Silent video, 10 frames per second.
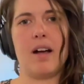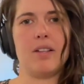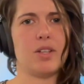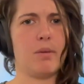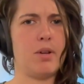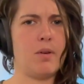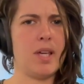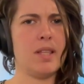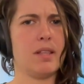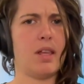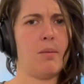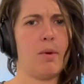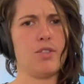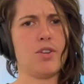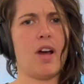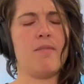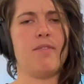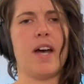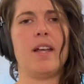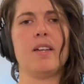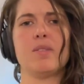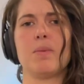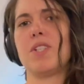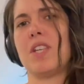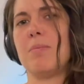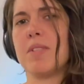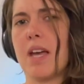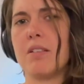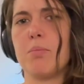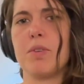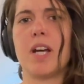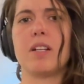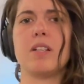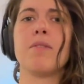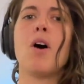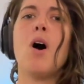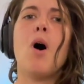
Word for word: aren't so annoying that they won't try and fight us, which seems counterproductive,